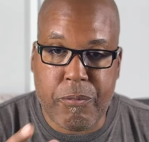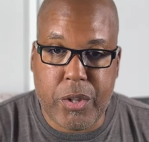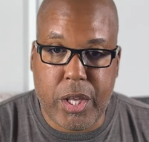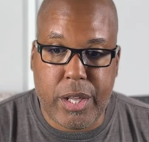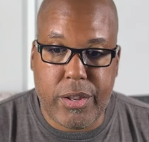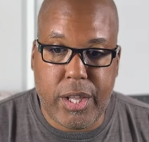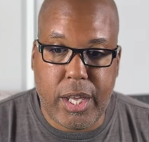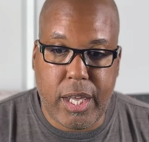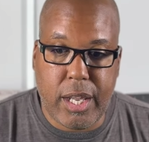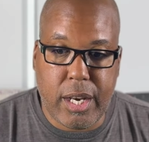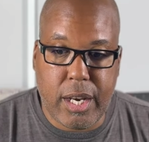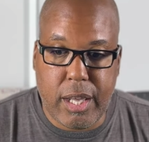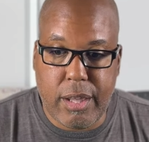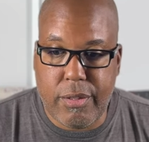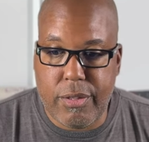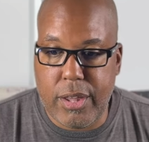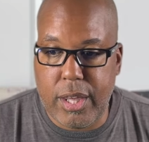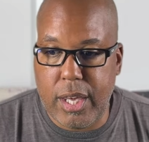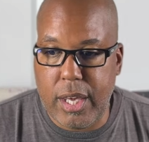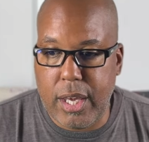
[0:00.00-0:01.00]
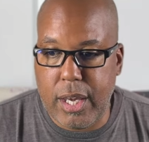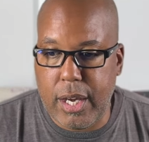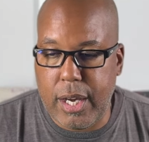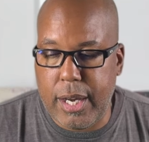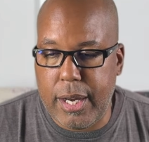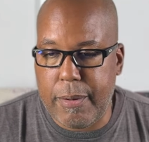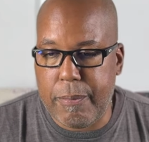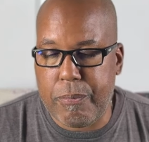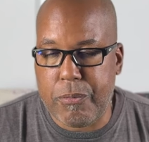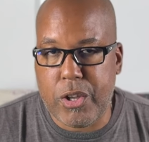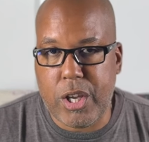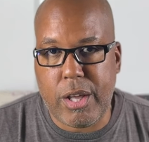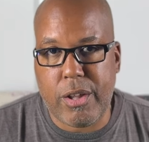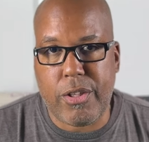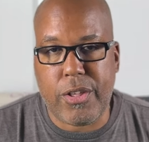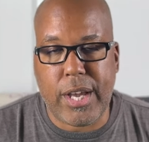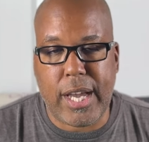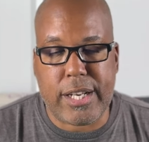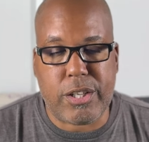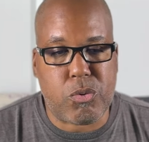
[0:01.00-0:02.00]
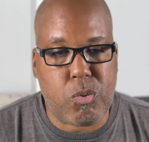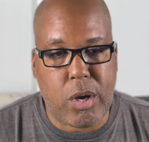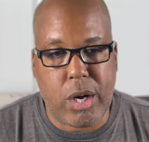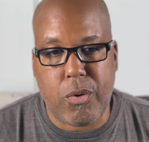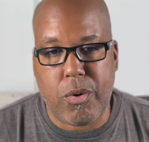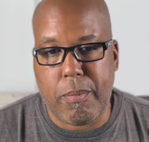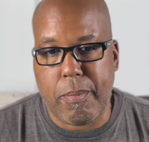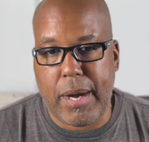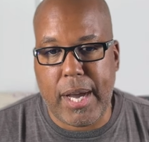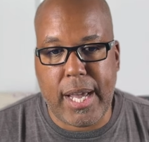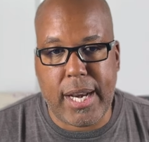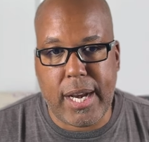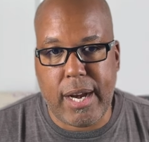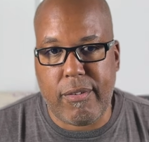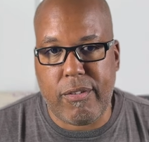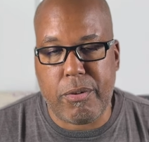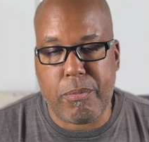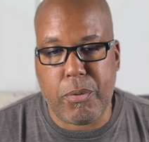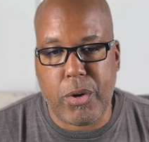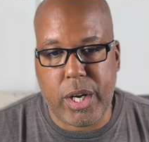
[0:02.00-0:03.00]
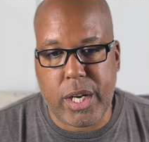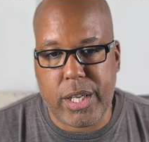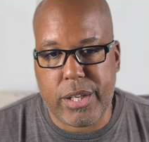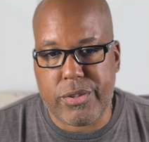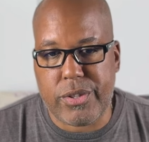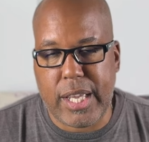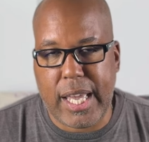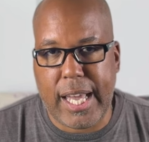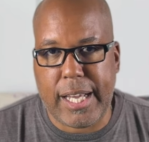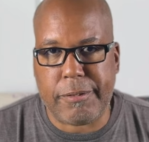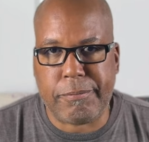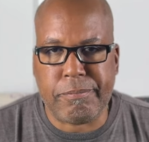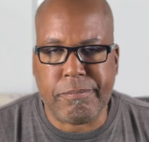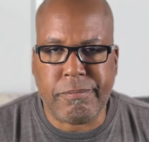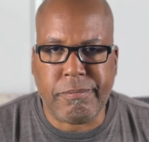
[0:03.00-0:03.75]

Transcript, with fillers: And then the other thing I just want to remind everybody is that